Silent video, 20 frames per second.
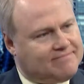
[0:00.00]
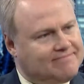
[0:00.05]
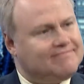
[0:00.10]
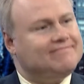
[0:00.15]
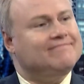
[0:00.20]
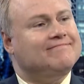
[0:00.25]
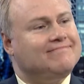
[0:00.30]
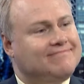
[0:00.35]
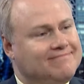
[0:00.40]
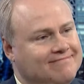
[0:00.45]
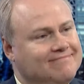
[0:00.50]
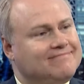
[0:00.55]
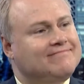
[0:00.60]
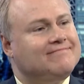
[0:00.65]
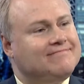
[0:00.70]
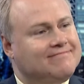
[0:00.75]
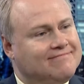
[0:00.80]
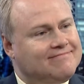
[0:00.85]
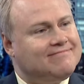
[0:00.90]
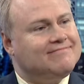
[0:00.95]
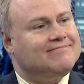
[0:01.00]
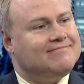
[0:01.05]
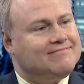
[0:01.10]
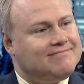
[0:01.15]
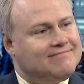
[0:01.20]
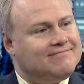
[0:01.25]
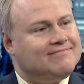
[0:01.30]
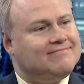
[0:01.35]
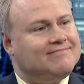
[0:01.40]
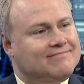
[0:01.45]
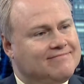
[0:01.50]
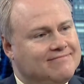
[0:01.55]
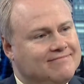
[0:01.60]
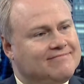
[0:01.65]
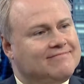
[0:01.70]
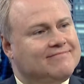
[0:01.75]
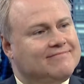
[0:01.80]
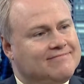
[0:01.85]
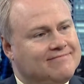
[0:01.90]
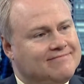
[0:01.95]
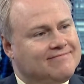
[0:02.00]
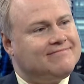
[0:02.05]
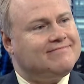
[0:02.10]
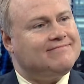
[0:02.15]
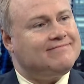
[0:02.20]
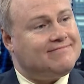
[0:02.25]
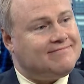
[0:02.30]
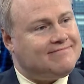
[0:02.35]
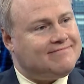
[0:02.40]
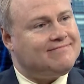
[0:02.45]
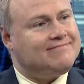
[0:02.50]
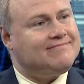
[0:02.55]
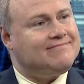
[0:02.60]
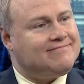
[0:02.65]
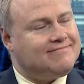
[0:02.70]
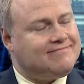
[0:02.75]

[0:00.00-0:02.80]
That is, so just to put it into